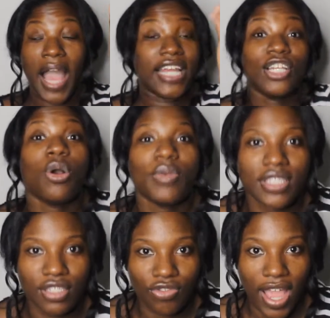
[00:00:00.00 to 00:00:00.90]
I didn't know it
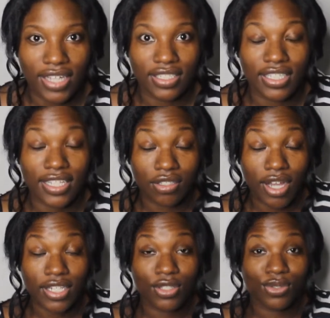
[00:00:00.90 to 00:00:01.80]
was contractions. I
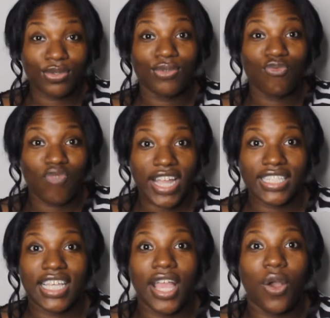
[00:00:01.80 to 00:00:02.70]
started to
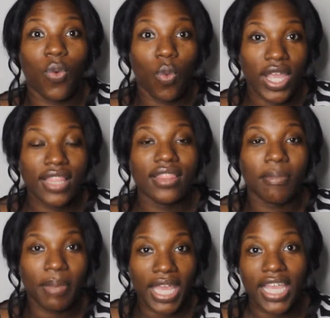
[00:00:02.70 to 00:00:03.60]
write down when the
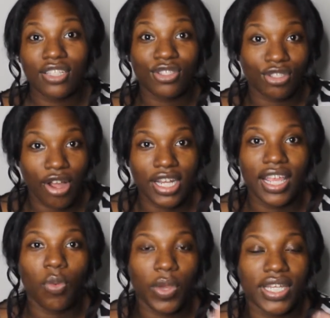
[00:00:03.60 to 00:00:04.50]
pain
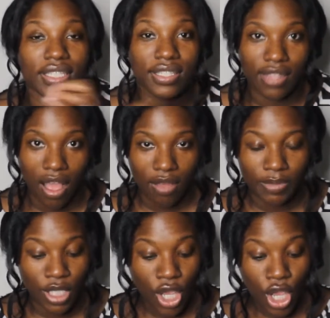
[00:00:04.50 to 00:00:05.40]
started and when it
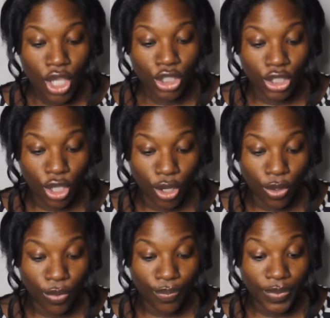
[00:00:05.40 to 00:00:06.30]
stopped.
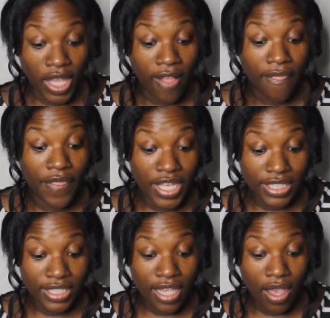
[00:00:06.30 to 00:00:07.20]
So
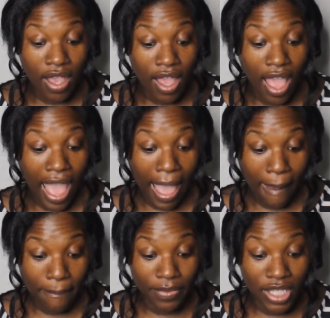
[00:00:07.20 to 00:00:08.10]
this
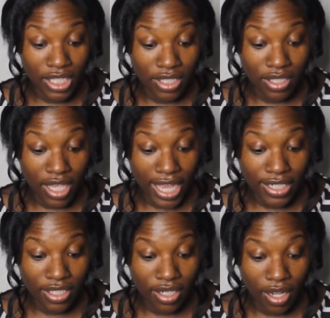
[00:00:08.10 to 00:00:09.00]

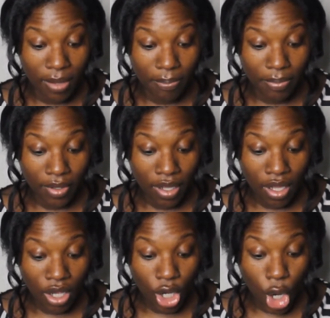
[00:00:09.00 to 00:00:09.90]
ended up
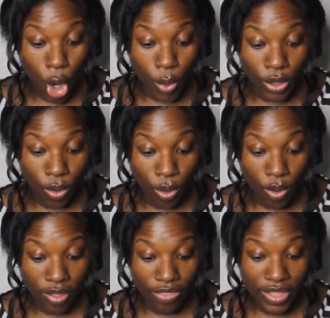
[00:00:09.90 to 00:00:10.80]
going
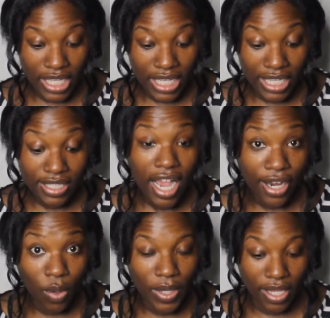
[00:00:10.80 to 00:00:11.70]
on the
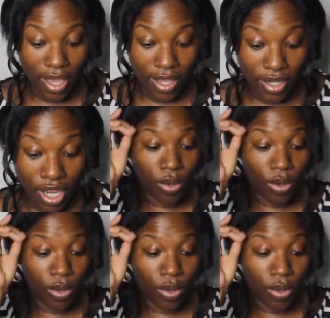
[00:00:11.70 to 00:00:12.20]
entire weekend.